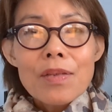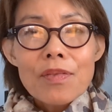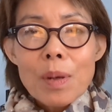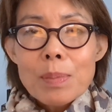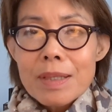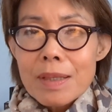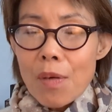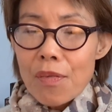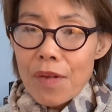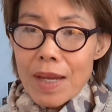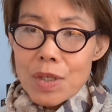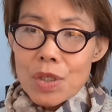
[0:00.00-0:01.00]
from
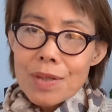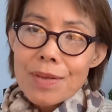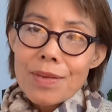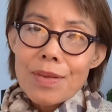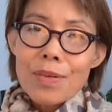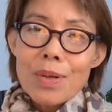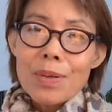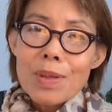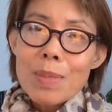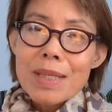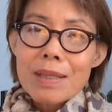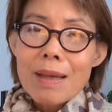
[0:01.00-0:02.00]
salvation through
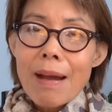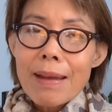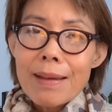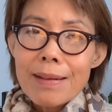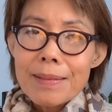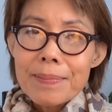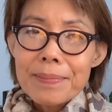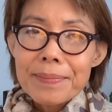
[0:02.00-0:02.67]
the Messiah.